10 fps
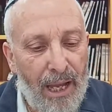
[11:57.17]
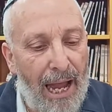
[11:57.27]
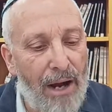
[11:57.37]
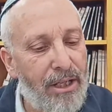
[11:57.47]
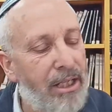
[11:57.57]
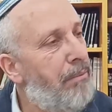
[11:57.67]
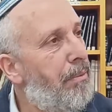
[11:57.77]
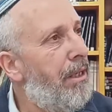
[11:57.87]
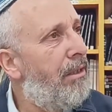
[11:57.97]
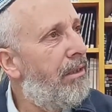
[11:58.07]
How could it
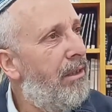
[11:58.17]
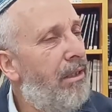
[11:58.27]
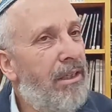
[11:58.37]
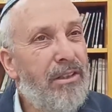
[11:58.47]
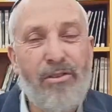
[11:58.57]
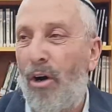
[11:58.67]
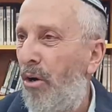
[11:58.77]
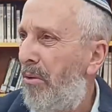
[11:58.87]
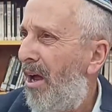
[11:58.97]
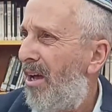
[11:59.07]
be?
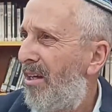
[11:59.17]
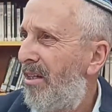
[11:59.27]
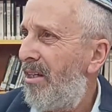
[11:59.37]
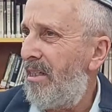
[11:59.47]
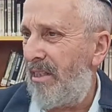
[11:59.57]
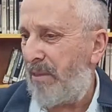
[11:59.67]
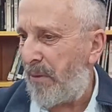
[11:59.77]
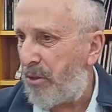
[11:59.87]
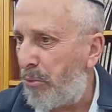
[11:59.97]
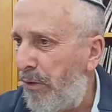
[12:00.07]
Torah? Isn't it
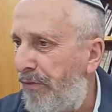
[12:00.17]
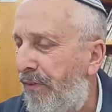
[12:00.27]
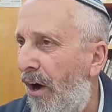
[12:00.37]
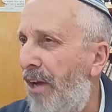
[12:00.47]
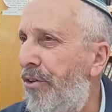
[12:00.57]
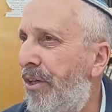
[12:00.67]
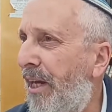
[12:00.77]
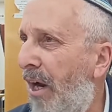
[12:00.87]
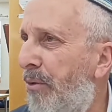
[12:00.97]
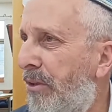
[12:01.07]
supposed to refine your
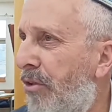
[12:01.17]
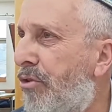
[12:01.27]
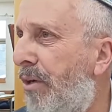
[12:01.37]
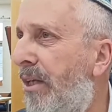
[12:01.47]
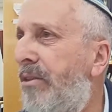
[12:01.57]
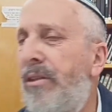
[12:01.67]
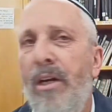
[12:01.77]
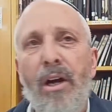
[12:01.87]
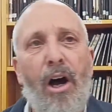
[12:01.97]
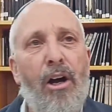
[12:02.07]
character traits?
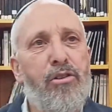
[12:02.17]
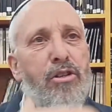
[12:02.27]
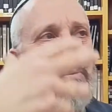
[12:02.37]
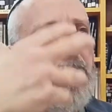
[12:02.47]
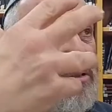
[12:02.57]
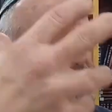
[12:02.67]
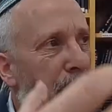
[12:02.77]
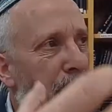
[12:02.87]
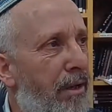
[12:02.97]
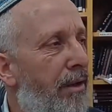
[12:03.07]
Aren't you supposed to
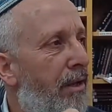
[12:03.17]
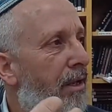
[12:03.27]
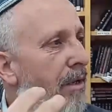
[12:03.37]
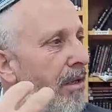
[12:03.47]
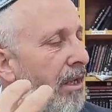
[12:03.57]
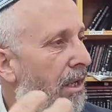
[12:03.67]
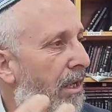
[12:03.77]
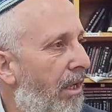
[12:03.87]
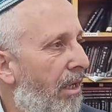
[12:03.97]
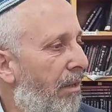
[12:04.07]
be
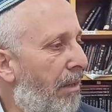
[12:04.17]
a